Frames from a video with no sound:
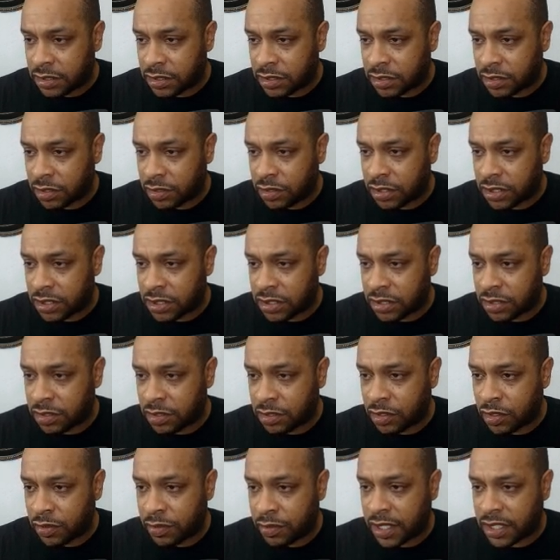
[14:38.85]
So you can
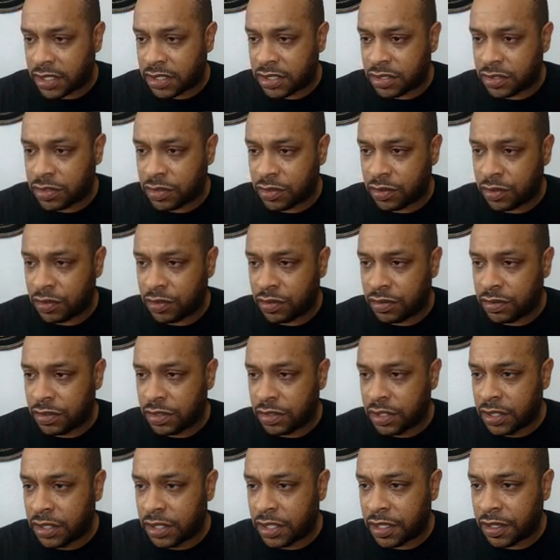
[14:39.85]
still go back to
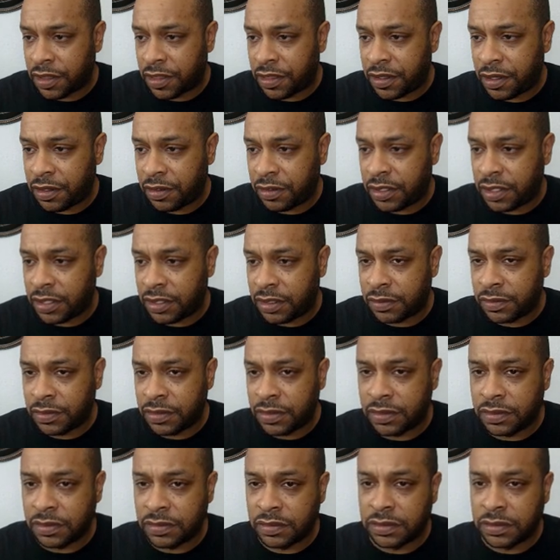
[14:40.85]
Ethereum